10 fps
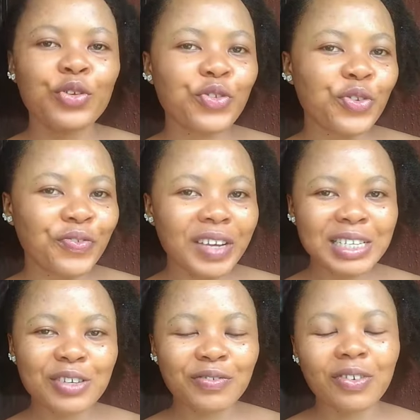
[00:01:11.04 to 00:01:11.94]
So
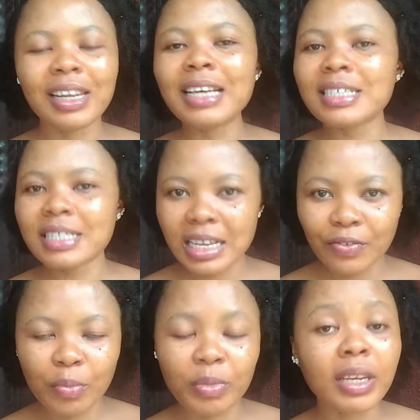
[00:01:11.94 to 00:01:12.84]
first of all, let's
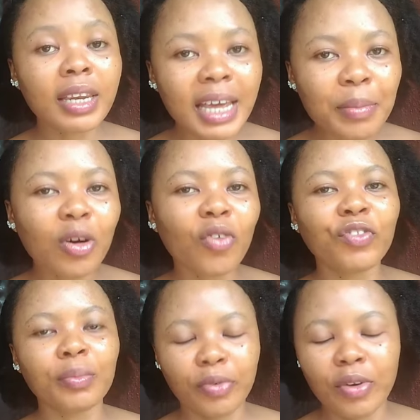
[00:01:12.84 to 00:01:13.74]
start from the name
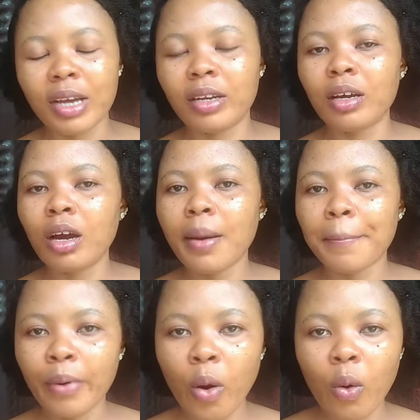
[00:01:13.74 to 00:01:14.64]
of the brand,
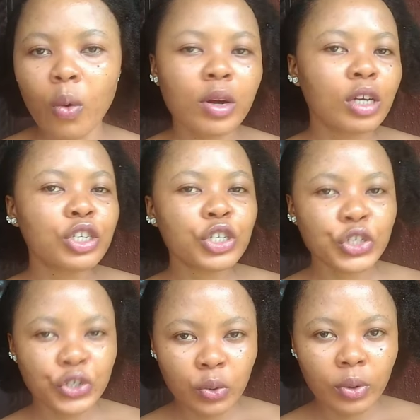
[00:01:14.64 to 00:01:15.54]
Peau
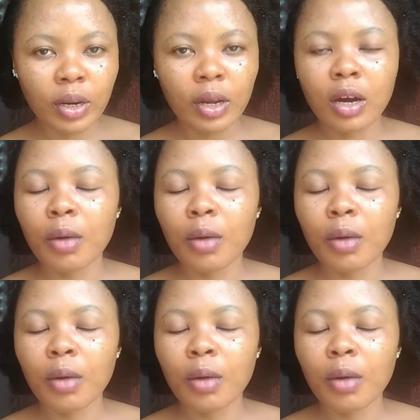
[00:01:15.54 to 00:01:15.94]
Jaune.